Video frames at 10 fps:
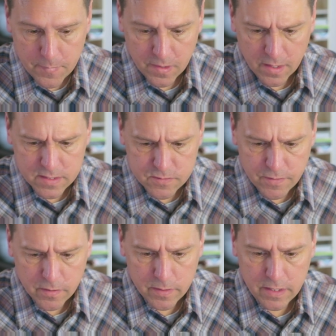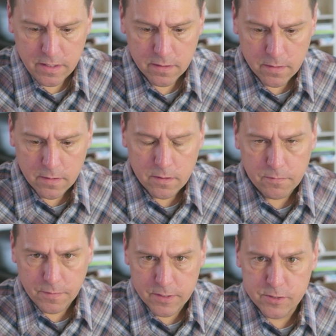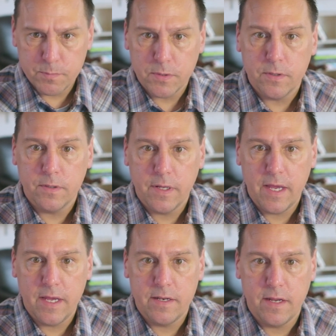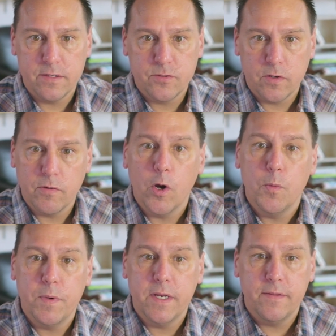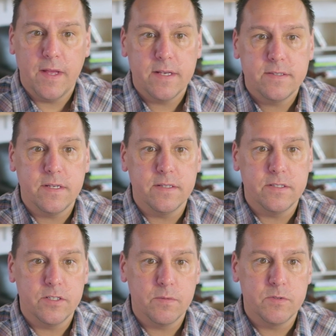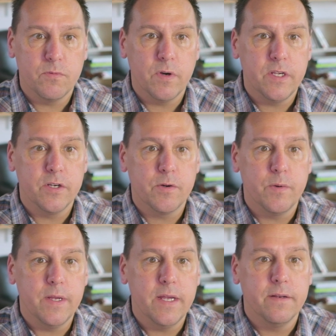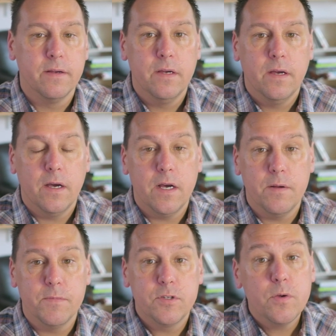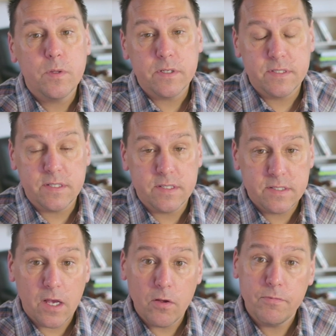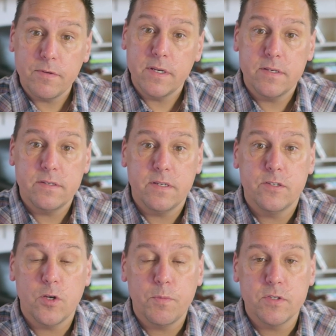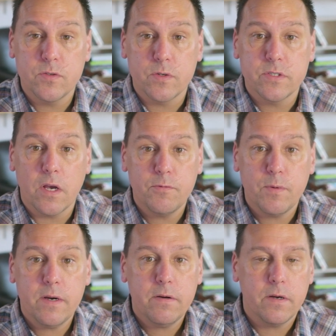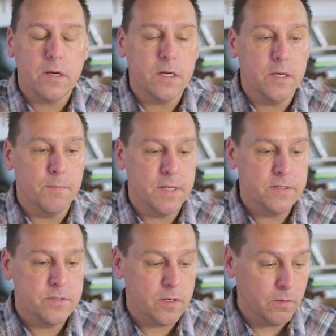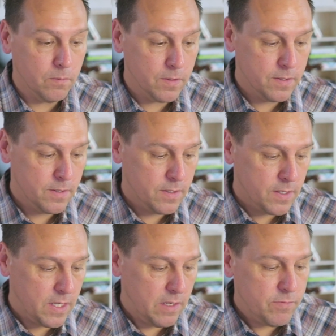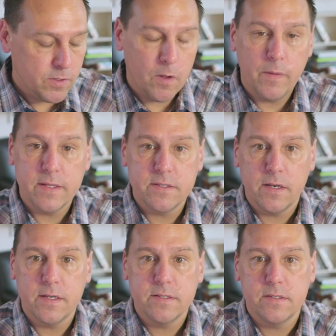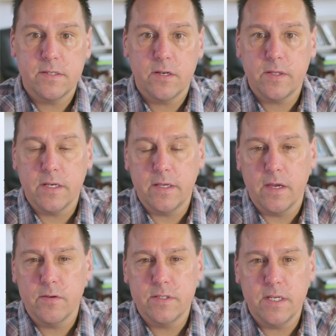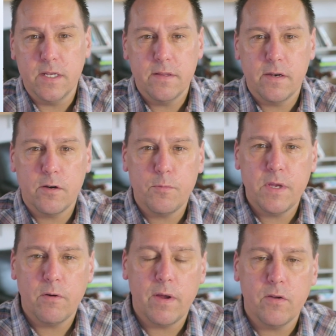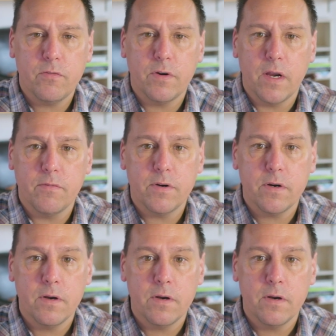It's very fungible and sort of open in that sense in terms of what you create. The tool itself is open source software, and so even though that's not necessarily a guarantee that it'll be around forever,